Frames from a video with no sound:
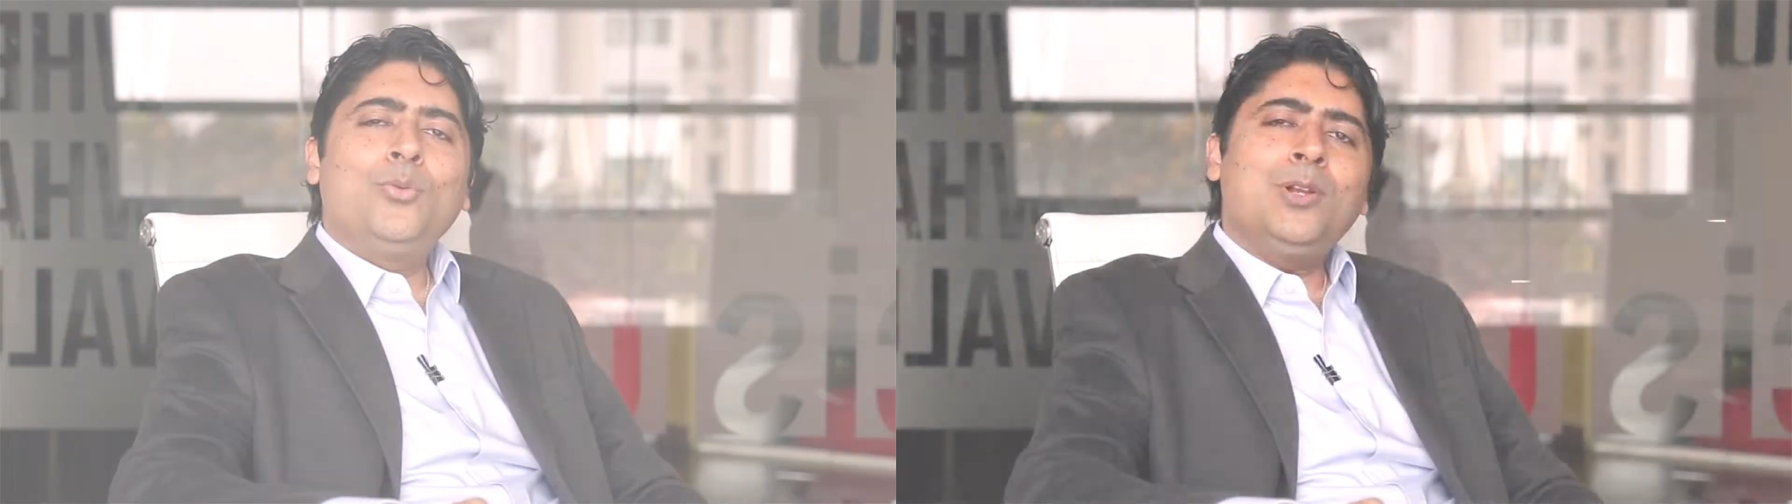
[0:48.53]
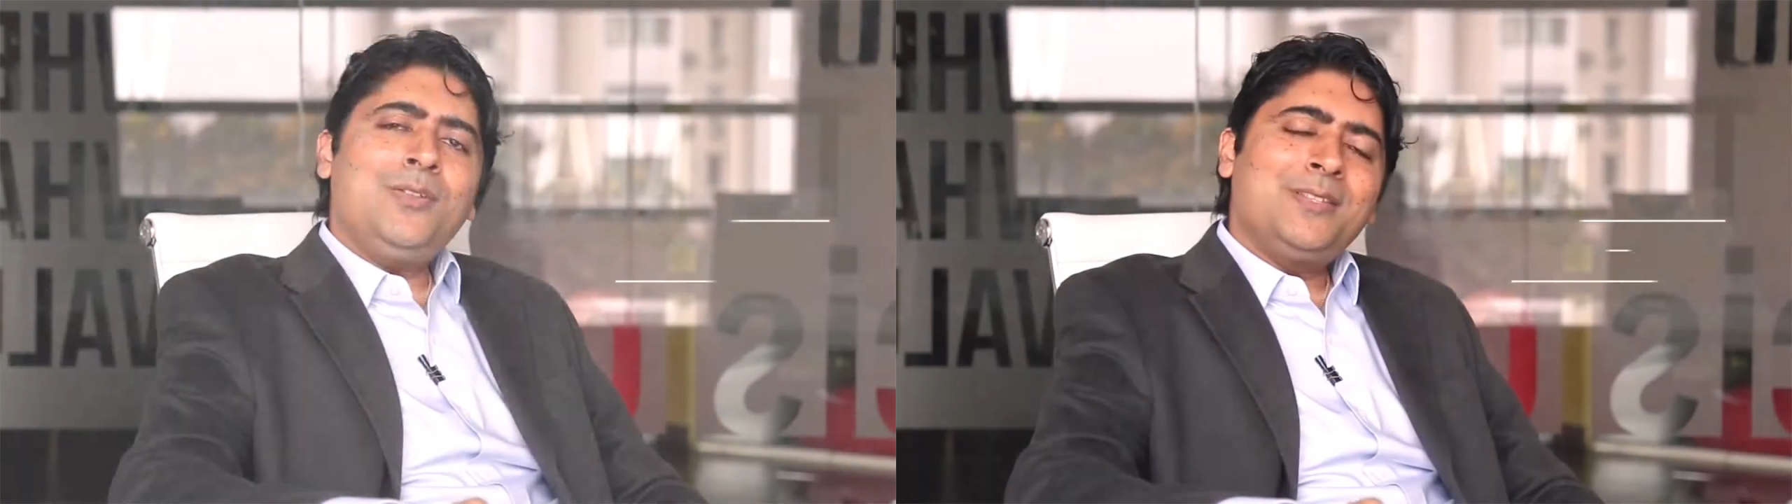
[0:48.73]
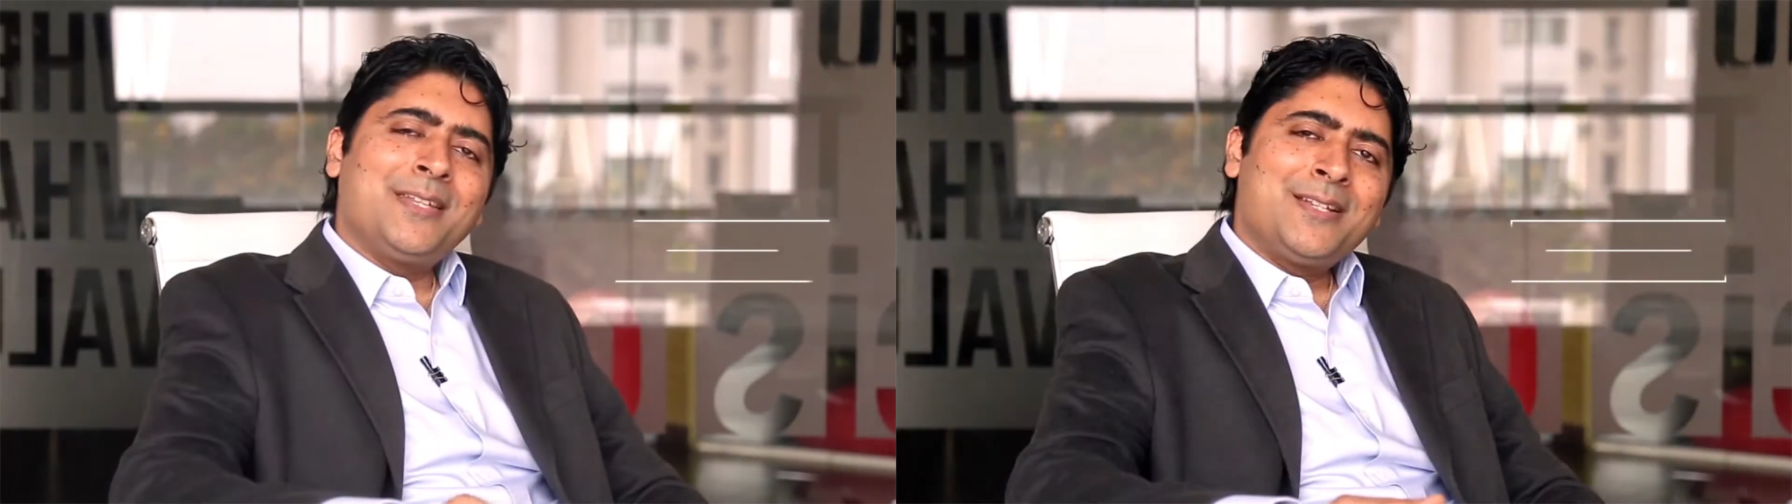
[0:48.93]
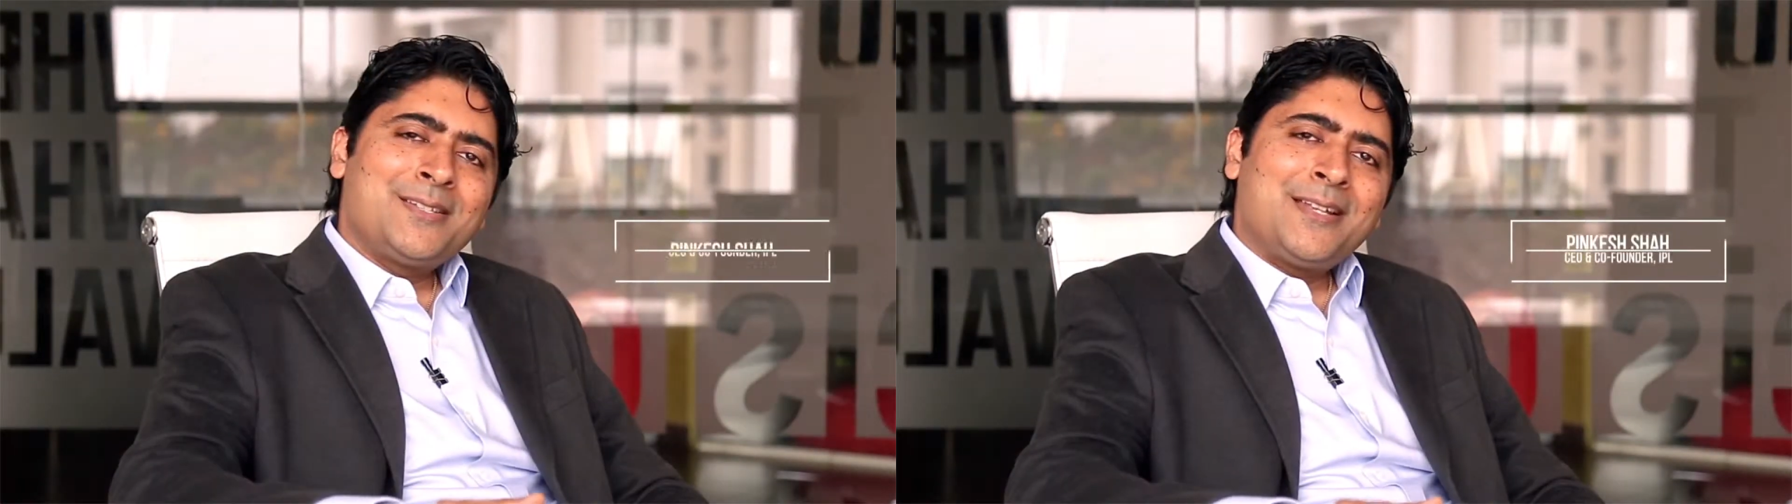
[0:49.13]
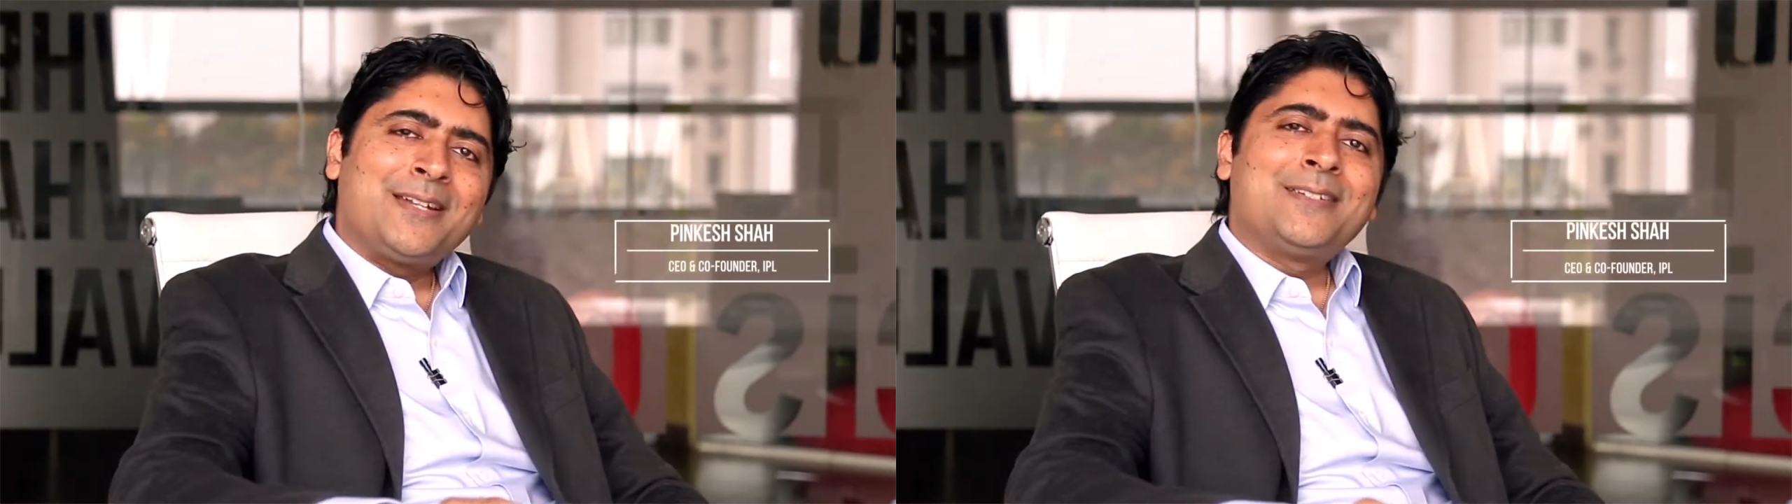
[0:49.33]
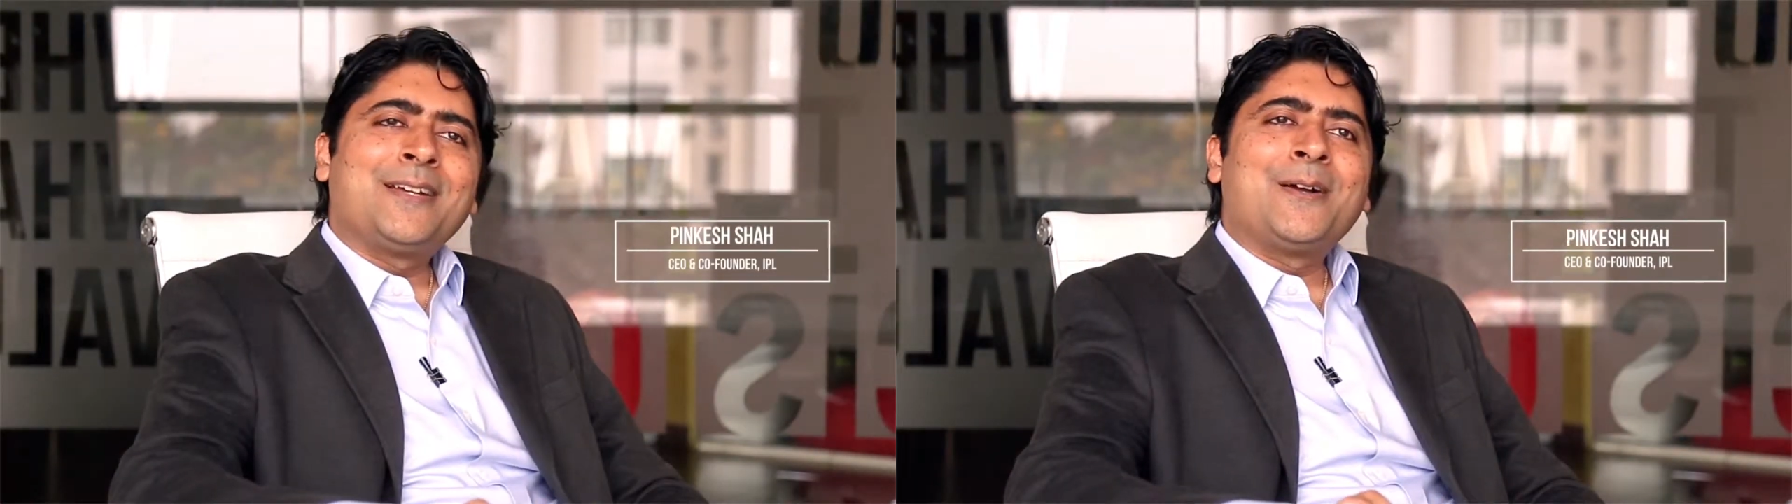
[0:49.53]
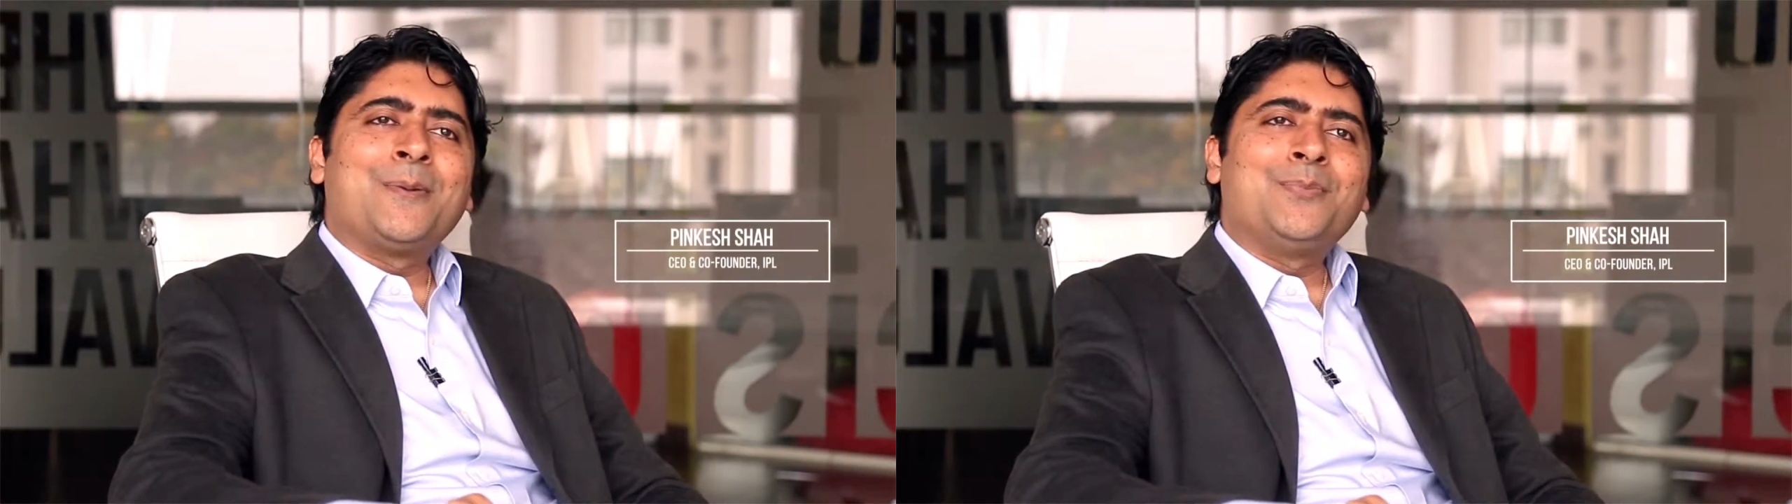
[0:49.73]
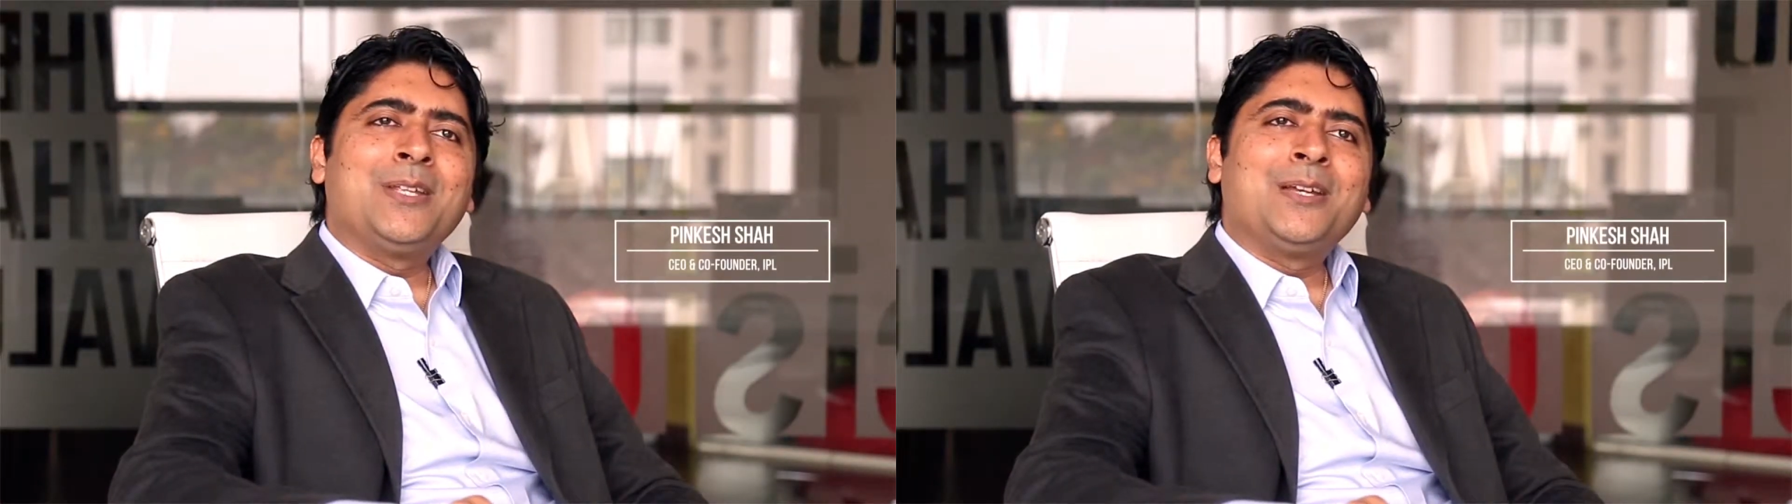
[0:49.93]
one of the things
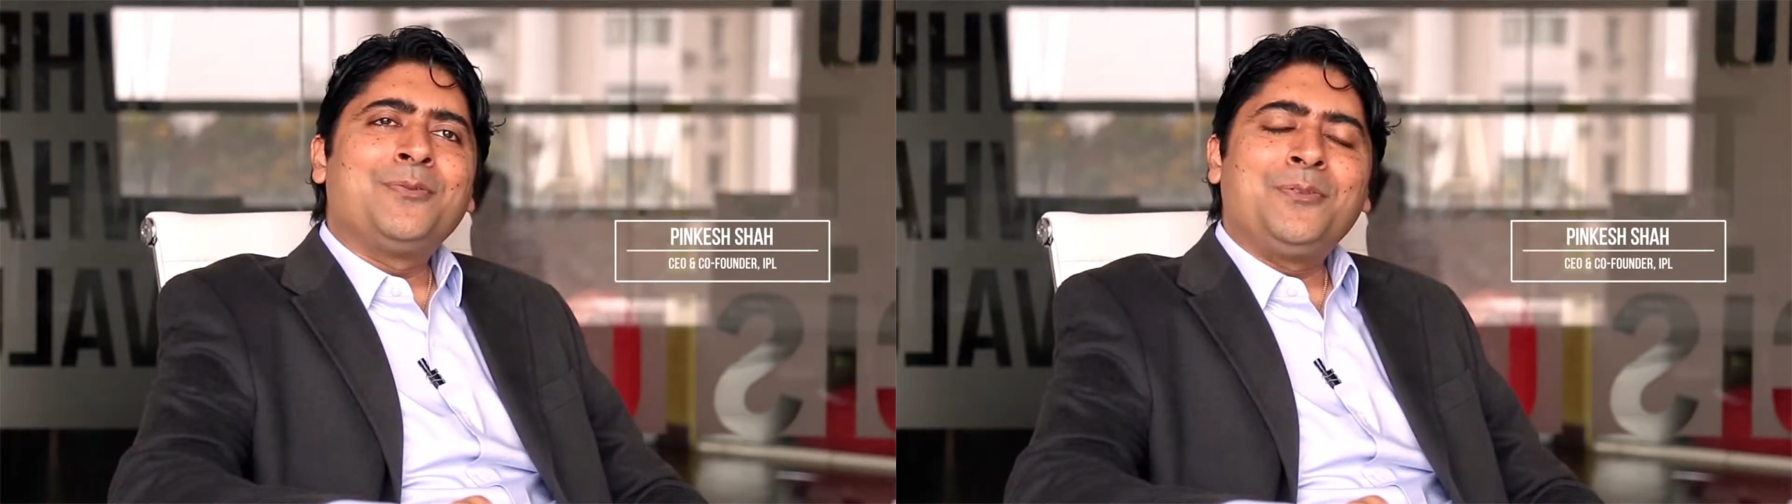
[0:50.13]
that